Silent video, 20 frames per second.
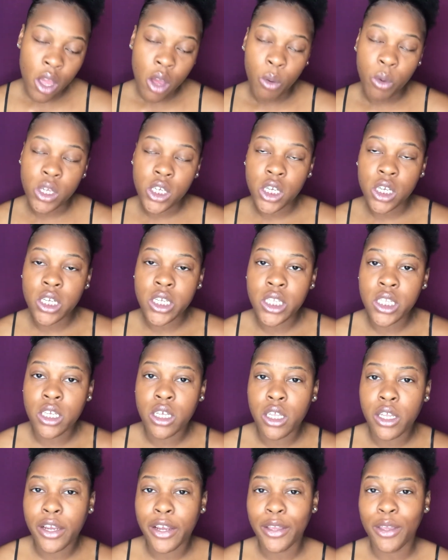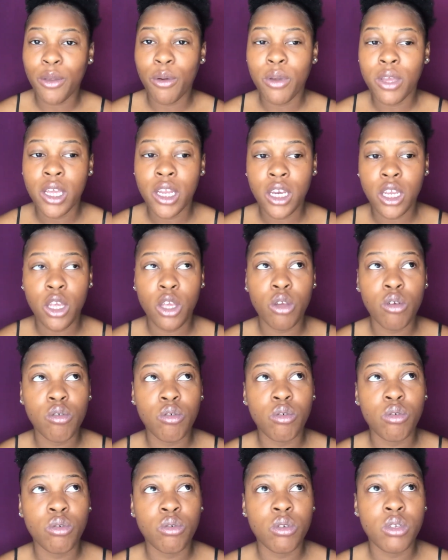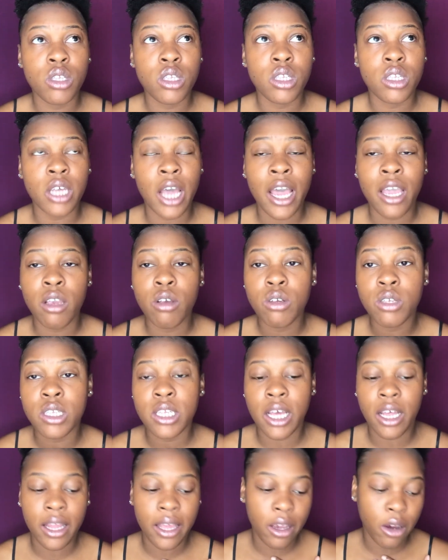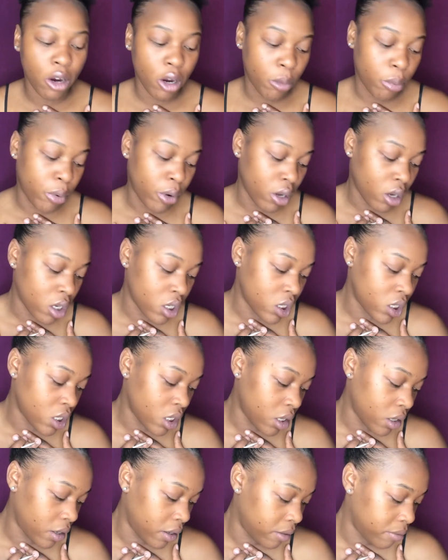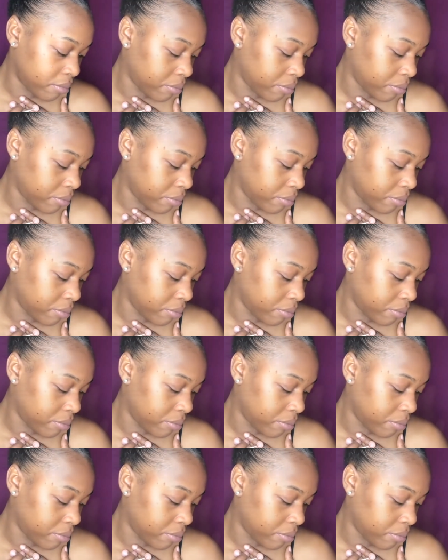With your concealer, you can use, I use LA Girl Pro Concealer.